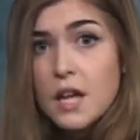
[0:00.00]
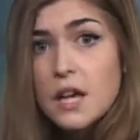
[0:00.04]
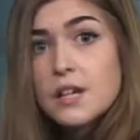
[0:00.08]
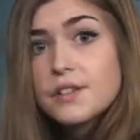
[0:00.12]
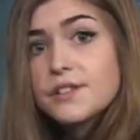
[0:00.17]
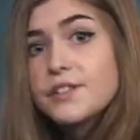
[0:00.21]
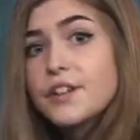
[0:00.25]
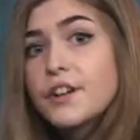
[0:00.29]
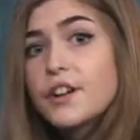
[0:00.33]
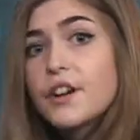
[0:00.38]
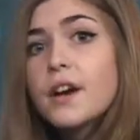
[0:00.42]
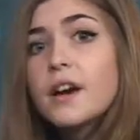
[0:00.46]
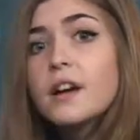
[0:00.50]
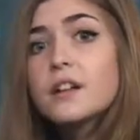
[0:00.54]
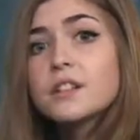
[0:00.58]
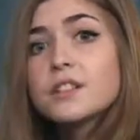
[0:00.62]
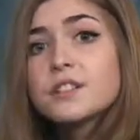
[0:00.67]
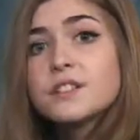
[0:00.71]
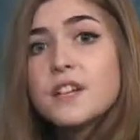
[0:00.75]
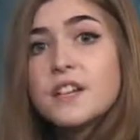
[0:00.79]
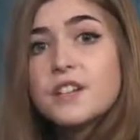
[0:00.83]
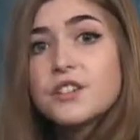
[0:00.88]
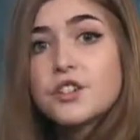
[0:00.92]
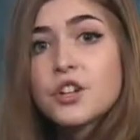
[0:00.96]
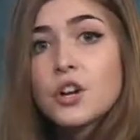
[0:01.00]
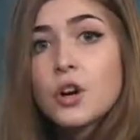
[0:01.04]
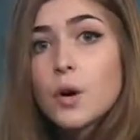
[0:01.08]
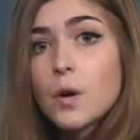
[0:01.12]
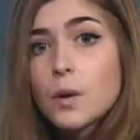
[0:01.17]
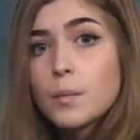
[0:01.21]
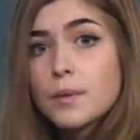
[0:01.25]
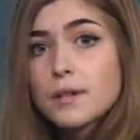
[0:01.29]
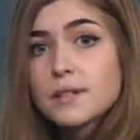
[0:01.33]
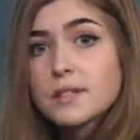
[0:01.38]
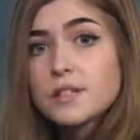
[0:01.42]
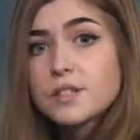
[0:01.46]
See your English teacher or
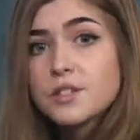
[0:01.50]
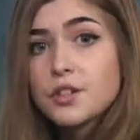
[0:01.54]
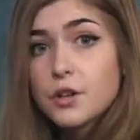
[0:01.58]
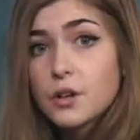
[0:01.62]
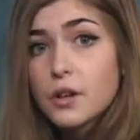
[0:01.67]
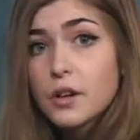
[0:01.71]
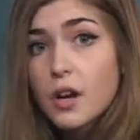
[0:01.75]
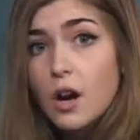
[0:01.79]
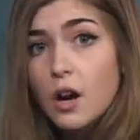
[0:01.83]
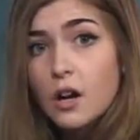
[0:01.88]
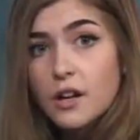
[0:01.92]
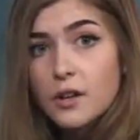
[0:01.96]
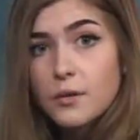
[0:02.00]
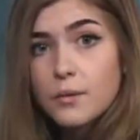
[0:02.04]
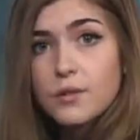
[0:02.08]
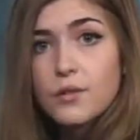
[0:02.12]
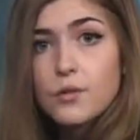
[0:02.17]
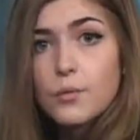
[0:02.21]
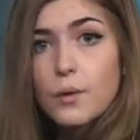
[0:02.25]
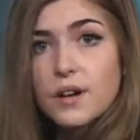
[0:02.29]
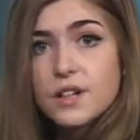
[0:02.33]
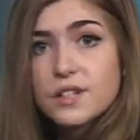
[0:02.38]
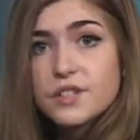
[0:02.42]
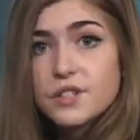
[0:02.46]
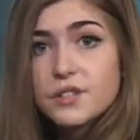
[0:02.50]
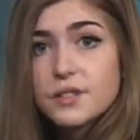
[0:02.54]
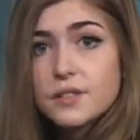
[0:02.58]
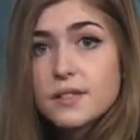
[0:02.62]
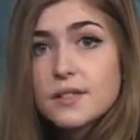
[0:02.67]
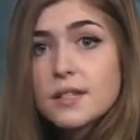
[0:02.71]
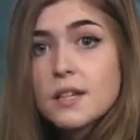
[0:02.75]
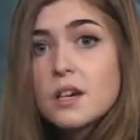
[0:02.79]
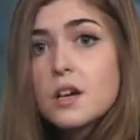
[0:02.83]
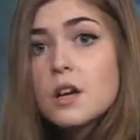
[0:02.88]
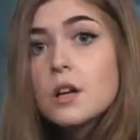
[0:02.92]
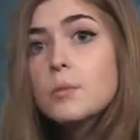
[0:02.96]
Mrs. Uriarty with
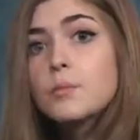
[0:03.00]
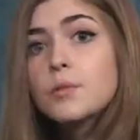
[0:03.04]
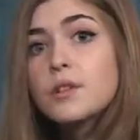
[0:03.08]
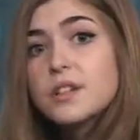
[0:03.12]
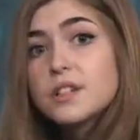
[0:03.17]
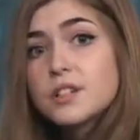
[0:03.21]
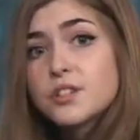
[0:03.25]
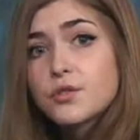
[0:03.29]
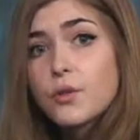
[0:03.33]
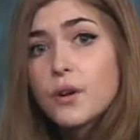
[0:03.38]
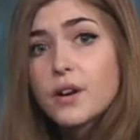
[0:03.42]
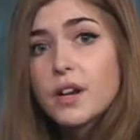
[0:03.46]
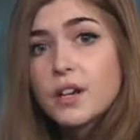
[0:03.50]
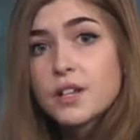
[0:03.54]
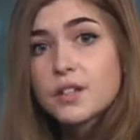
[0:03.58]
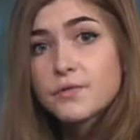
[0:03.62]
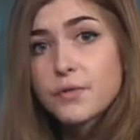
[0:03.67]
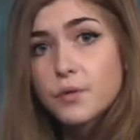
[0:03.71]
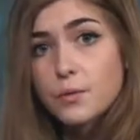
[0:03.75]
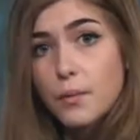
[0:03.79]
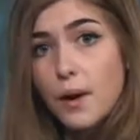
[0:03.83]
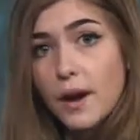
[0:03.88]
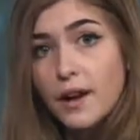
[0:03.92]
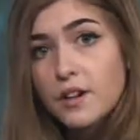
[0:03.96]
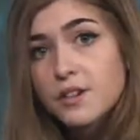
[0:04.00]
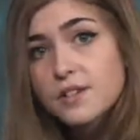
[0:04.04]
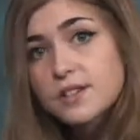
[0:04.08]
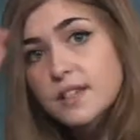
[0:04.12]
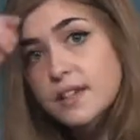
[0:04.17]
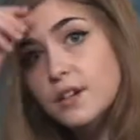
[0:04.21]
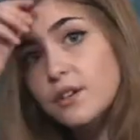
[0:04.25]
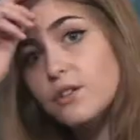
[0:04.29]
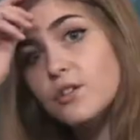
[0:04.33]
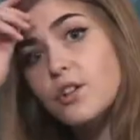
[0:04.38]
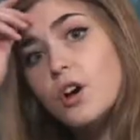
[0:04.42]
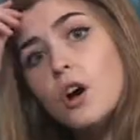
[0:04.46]
questions. Please join us for Writers
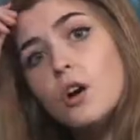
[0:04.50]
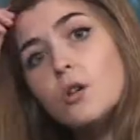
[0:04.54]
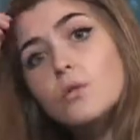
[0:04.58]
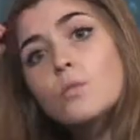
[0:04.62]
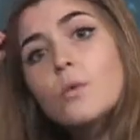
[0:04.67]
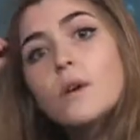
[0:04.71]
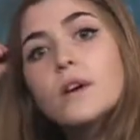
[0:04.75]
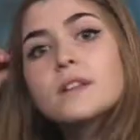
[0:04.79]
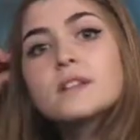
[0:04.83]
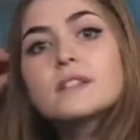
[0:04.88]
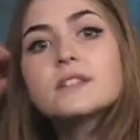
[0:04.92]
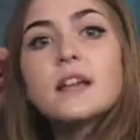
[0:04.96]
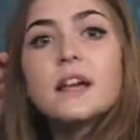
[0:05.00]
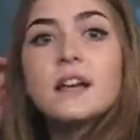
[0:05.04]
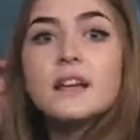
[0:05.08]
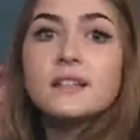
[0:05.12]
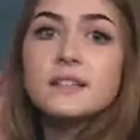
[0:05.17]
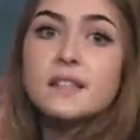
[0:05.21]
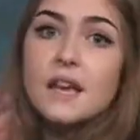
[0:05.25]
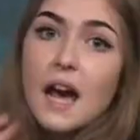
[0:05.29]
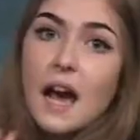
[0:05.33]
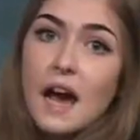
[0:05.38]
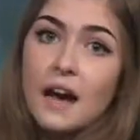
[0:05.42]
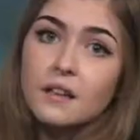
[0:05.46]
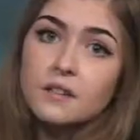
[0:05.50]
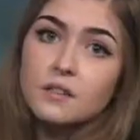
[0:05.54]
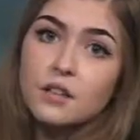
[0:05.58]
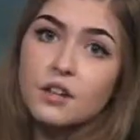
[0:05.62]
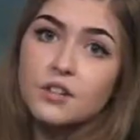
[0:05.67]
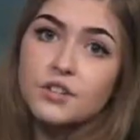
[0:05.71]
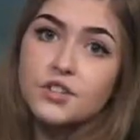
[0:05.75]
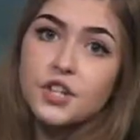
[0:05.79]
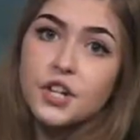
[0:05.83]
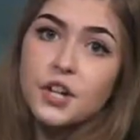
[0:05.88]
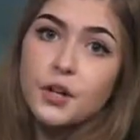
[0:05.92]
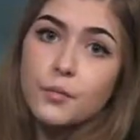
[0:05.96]
Guild on Wednesdays at
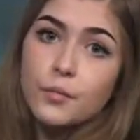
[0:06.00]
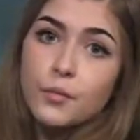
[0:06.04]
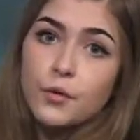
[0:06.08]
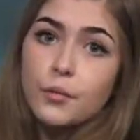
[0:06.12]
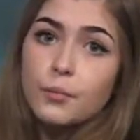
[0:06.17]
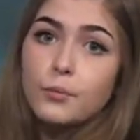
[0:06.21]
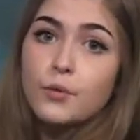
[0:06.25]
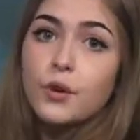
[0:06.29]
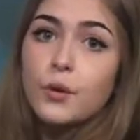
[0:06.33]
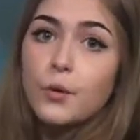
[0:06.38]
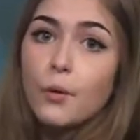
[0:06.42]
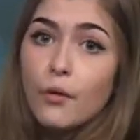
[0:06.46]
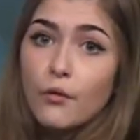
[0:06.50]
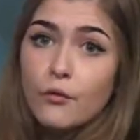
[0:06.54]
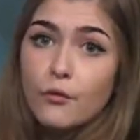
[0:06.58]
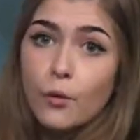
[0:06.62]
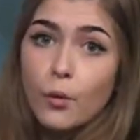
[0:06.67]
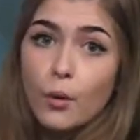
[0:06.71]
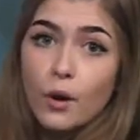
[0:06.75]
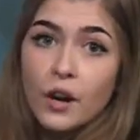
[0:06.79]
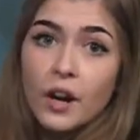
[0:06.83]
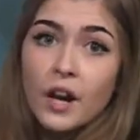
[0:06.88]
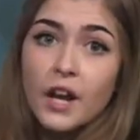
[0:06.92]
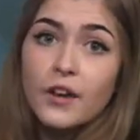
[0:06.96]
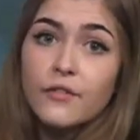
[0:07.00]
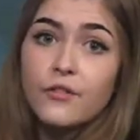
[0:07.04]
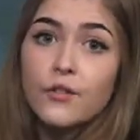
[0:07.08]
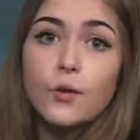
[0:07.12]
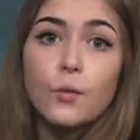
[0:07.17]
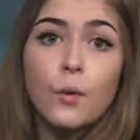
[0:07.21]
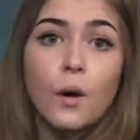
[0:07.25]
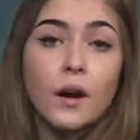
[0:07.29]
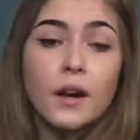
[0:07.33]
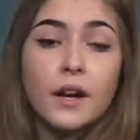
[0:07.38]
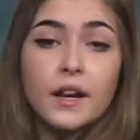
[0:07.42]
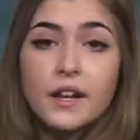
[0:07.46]
lunch in room 204 if you
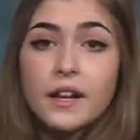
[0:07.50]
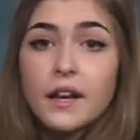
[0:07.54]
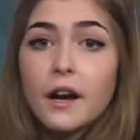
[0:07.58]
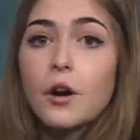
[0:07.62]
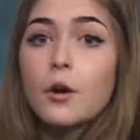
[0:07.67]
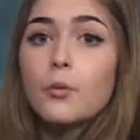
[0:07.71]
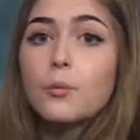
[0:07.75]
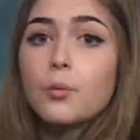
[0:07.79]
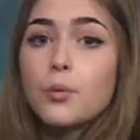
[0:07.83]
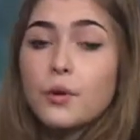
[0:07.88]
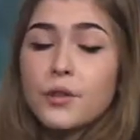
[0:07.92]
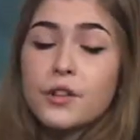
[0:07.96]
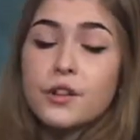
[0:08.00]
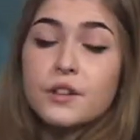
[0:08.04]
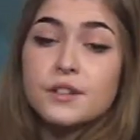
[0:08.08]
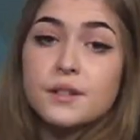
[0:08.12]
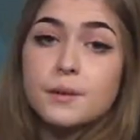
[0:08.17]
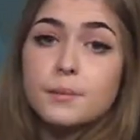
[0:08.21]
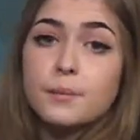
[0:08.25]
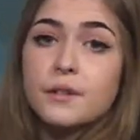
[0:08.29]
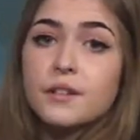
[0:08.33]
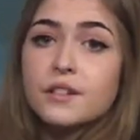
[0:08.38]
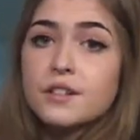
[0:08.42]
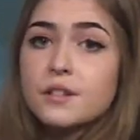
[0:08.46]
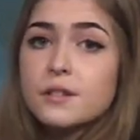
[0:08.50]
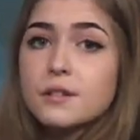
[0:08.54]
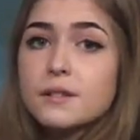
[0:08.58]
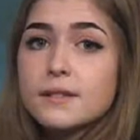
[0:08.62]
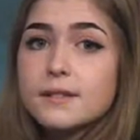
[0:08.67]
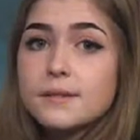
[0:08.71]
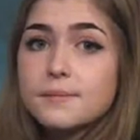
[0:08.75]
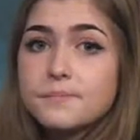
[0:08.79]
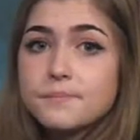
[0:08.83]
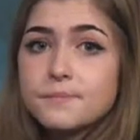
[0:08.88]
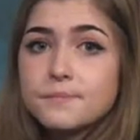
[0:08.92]
want any help with your submissions.